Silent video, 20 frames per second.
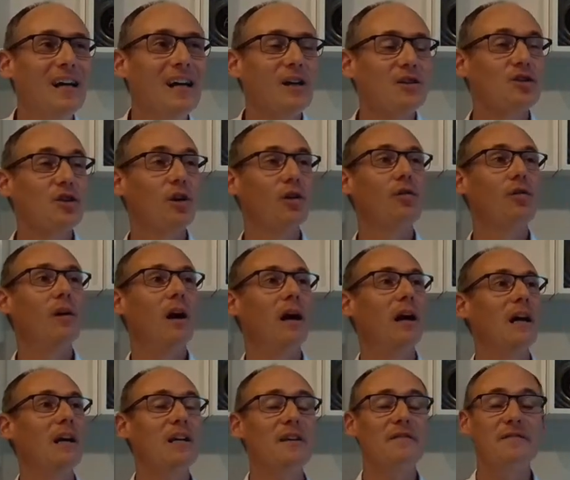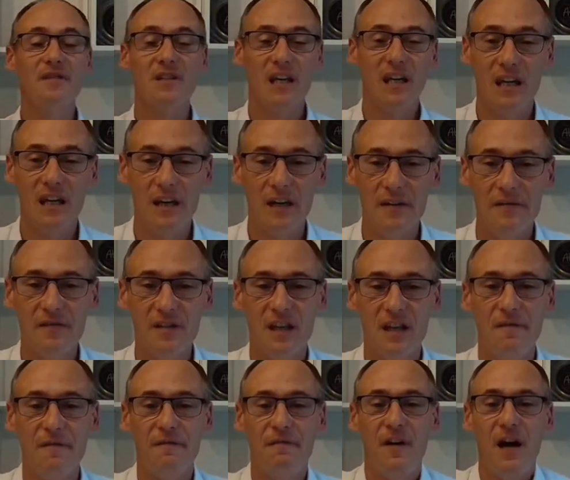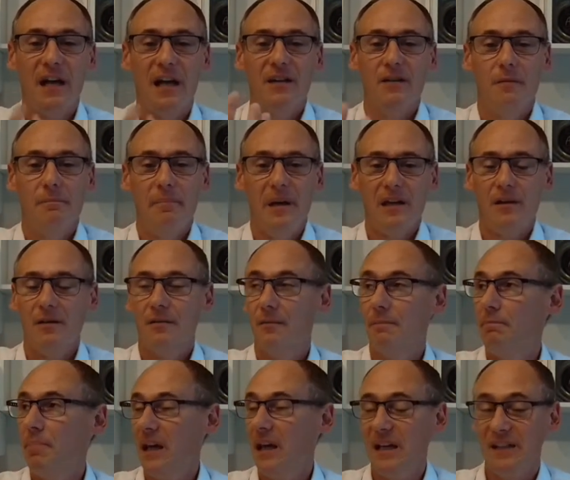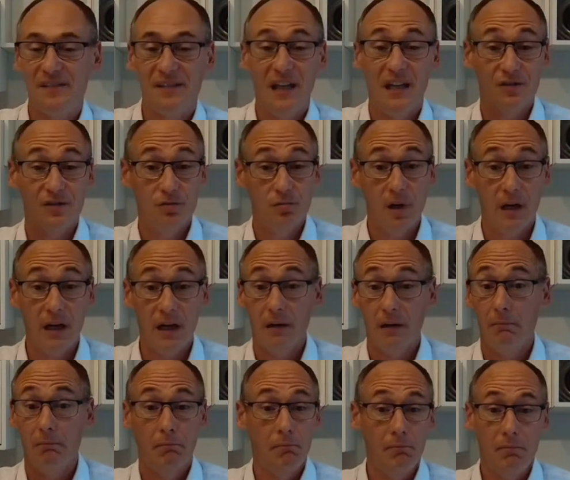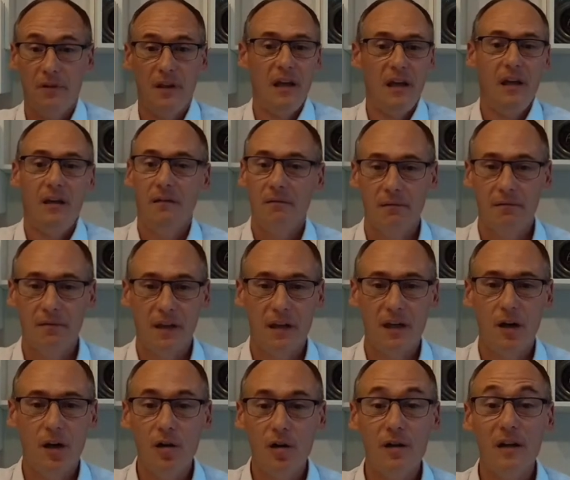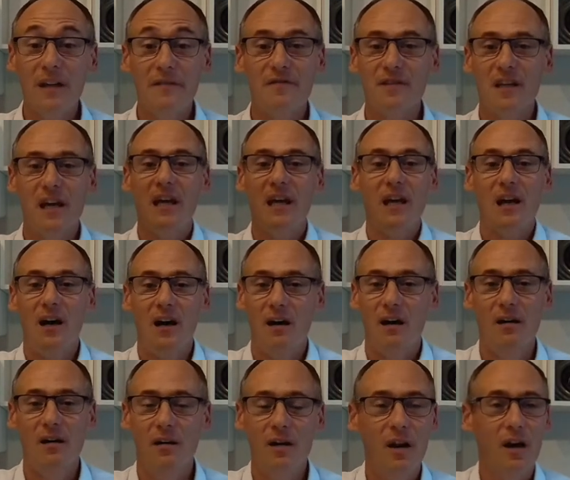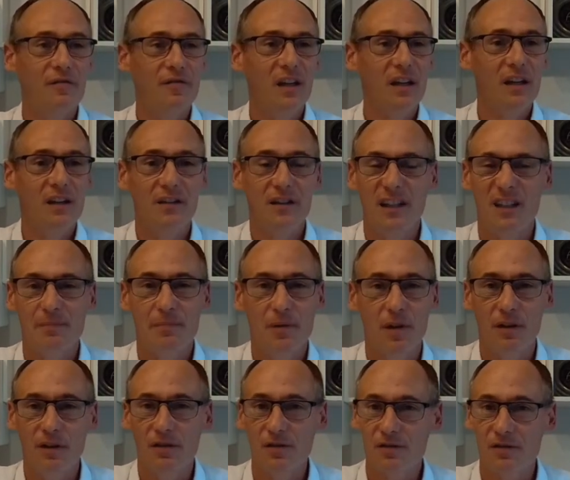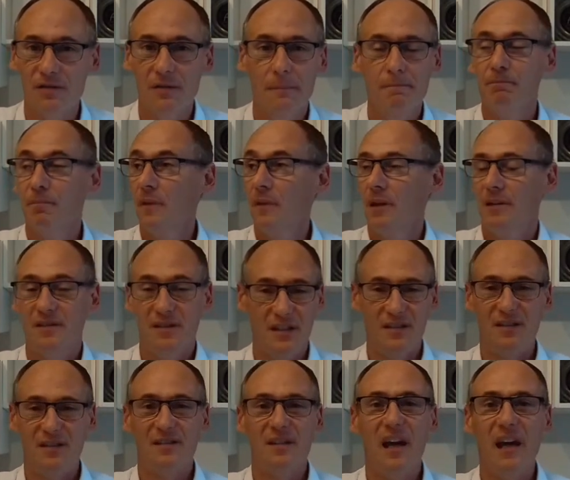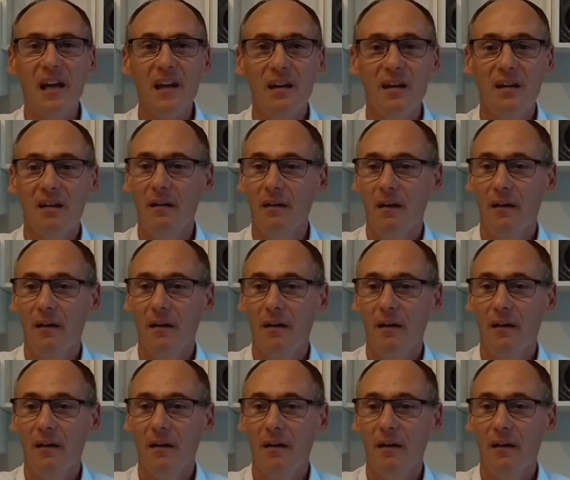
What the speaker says: So if they find a better place elsewhere, they go. If they are loving the experience, they stay.